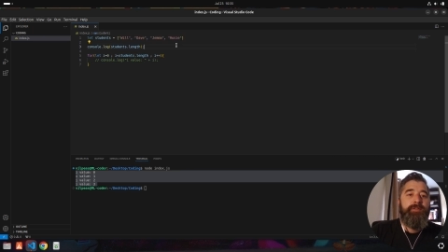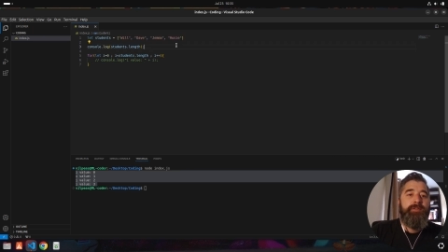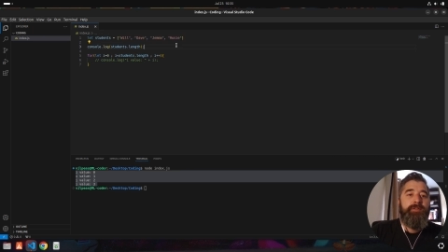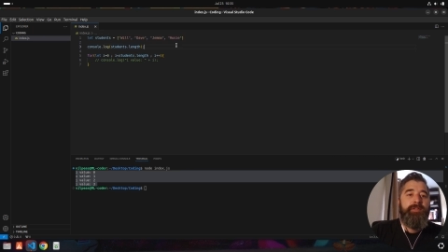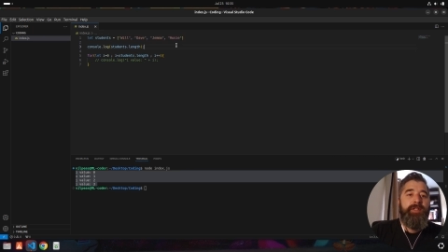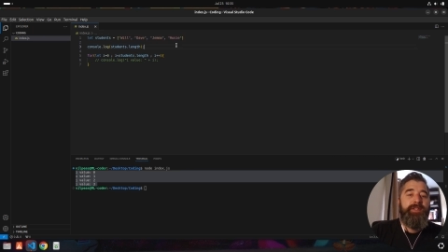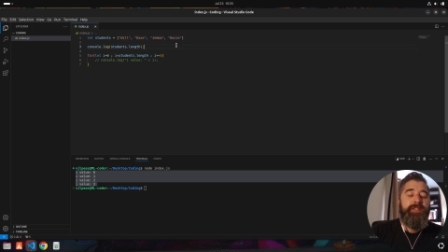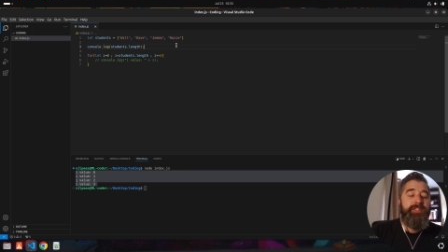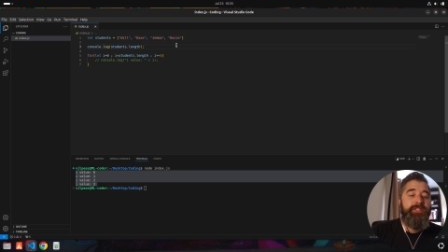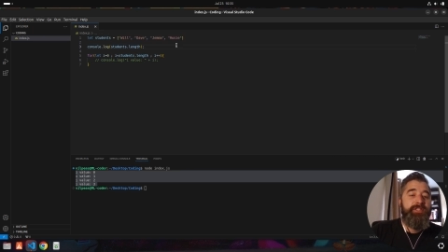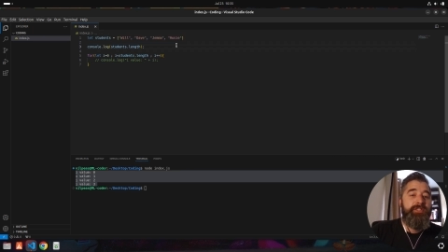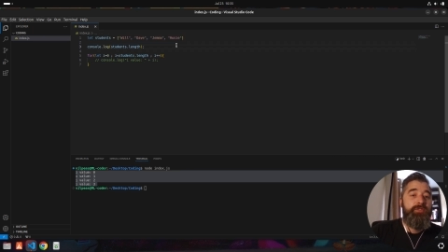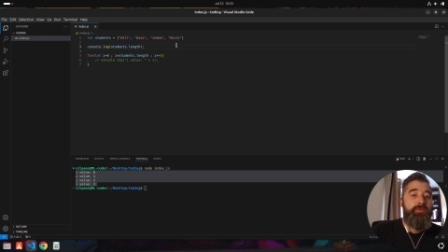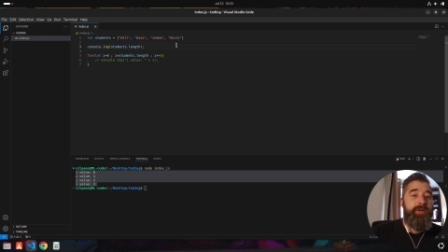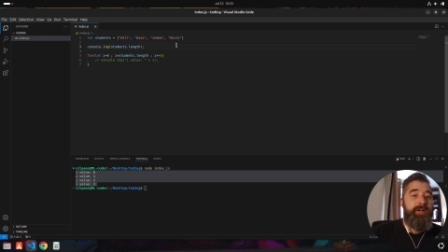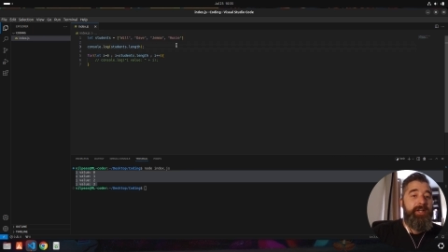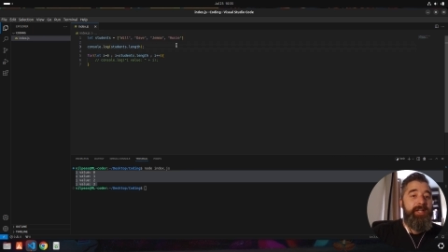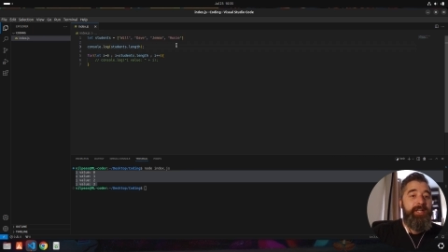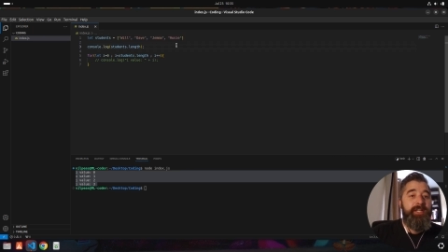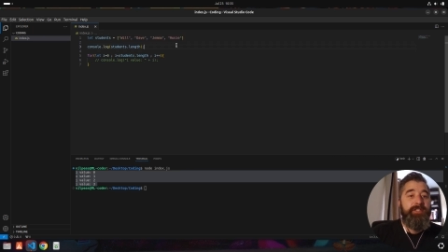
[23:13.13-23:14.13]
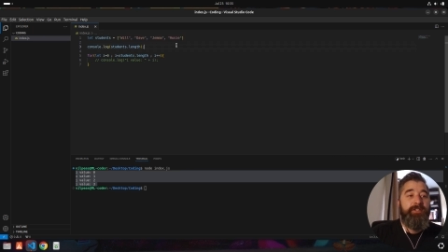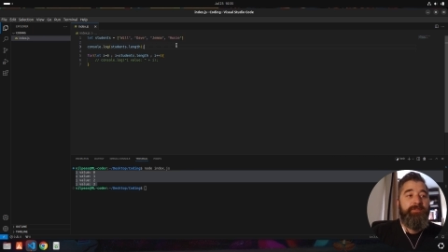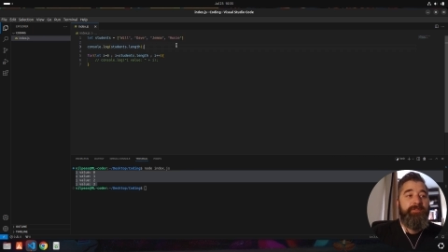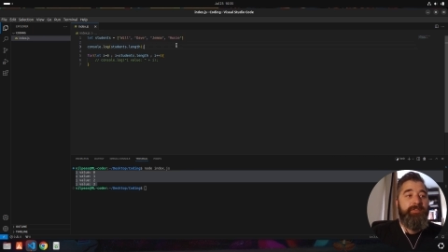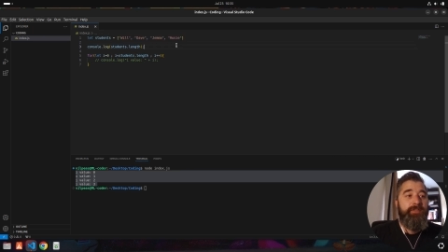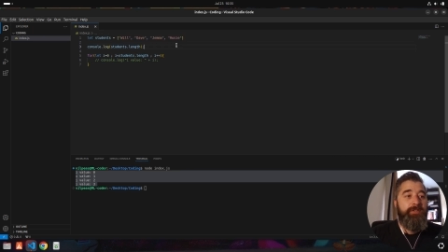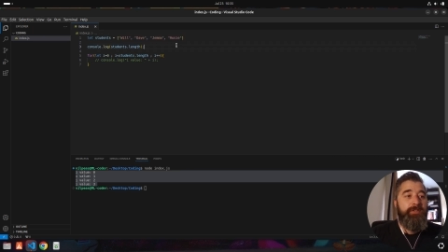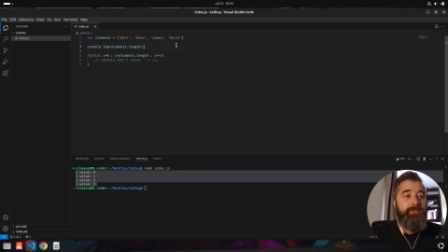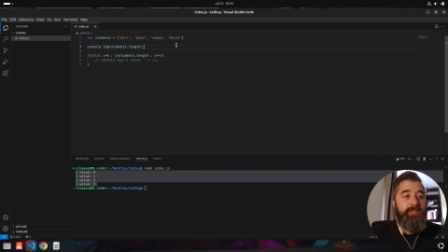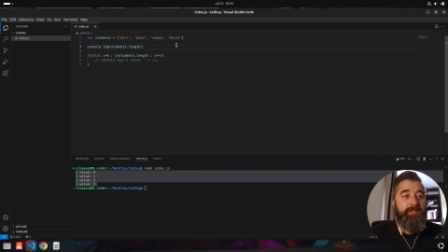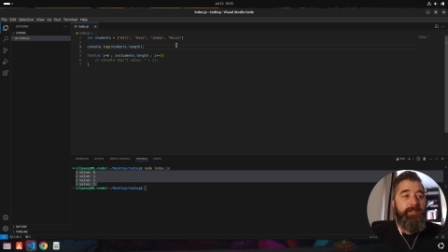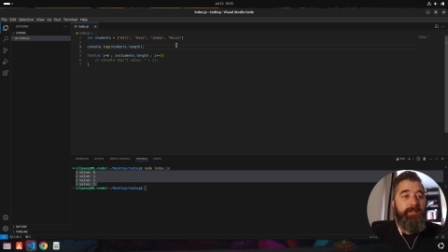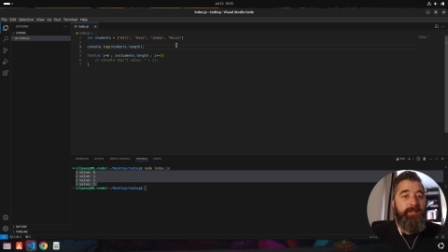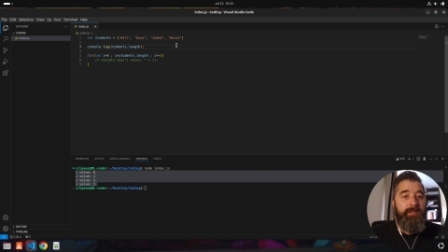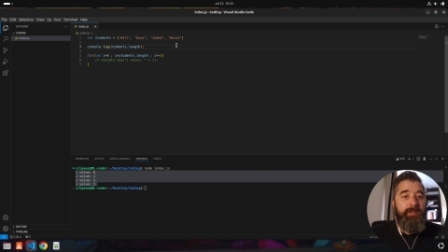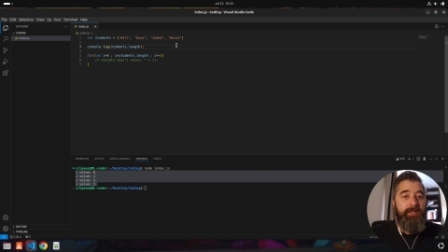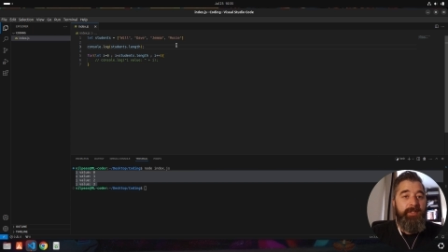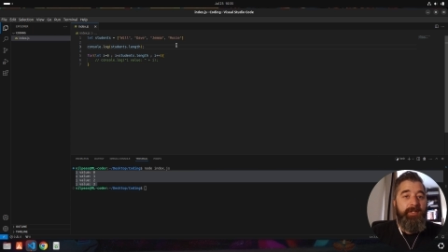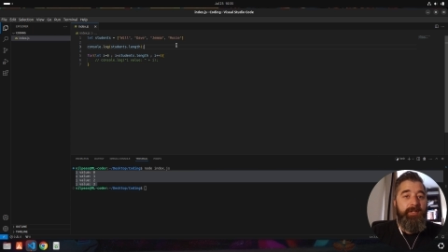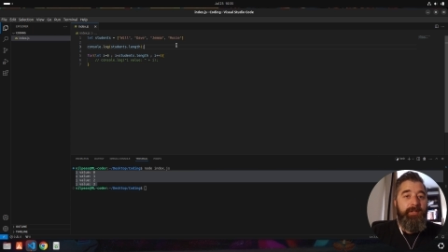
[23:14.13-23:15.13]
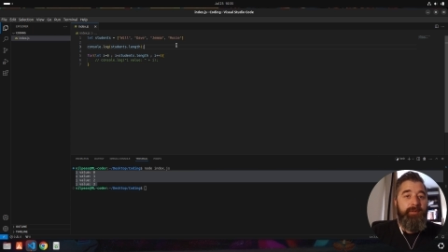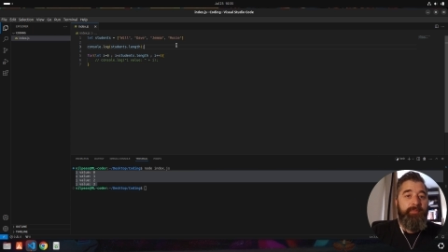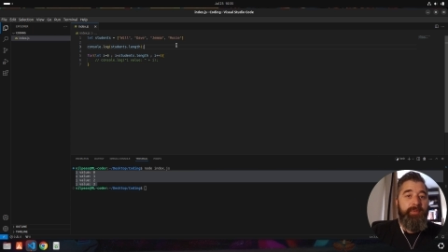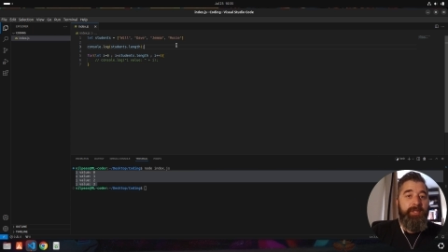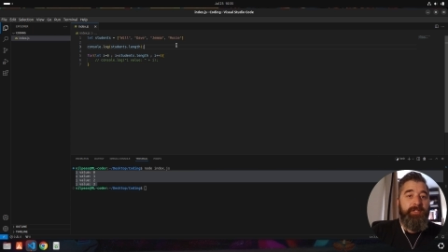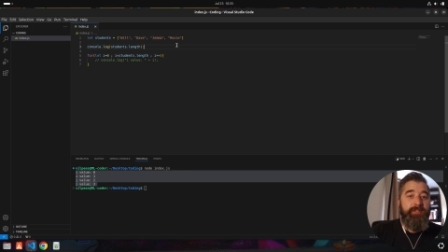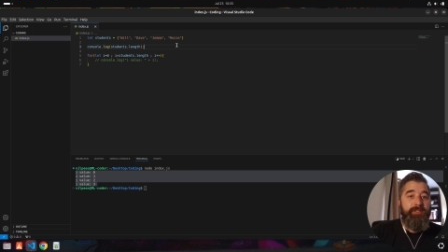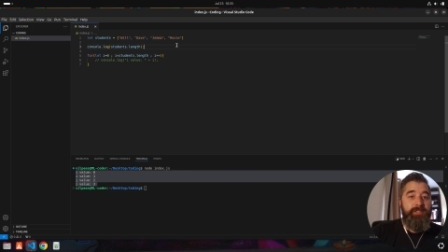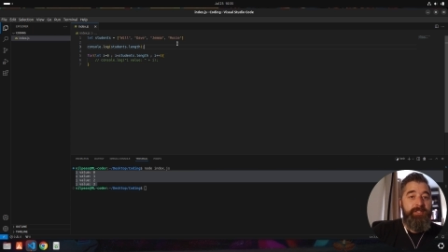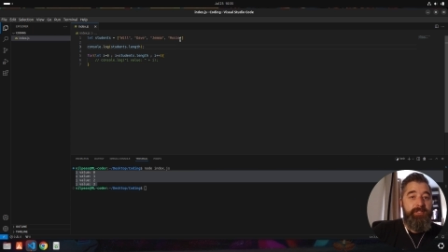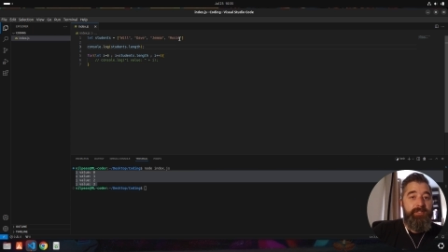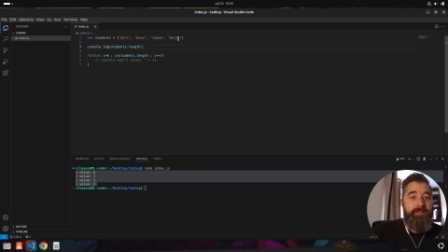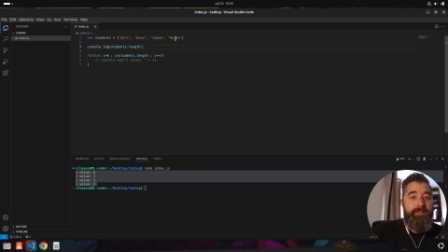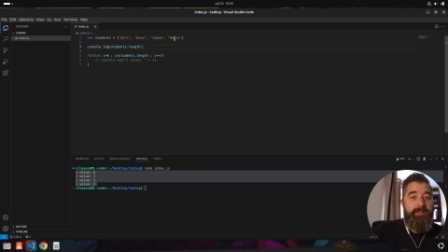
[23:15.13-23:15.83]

And this is where it gets confusing, because